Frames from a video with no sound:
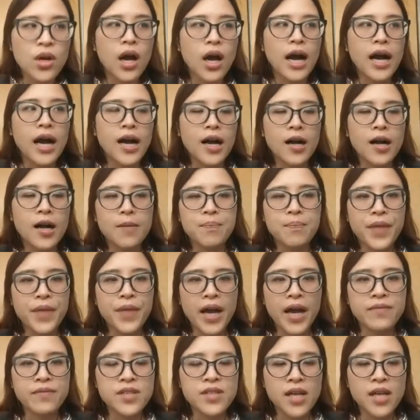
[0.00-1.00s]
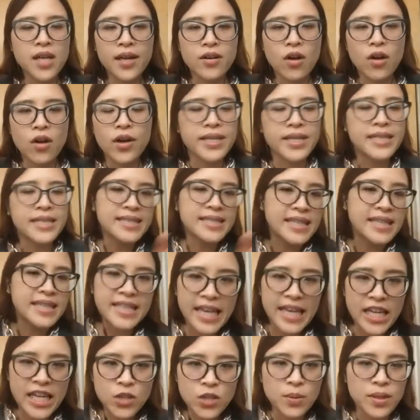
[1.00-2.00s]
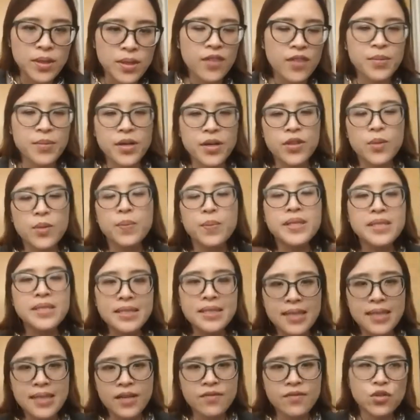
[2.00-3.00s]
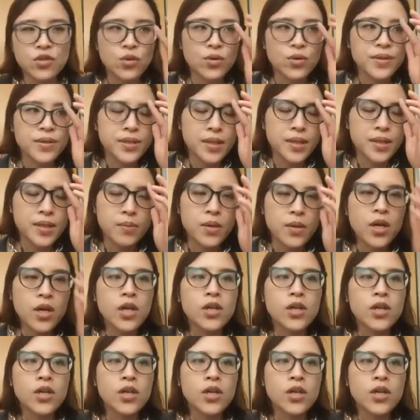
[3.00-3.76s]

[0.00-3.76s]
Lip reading: I've done audience engagement. I've been on the business side of journalism.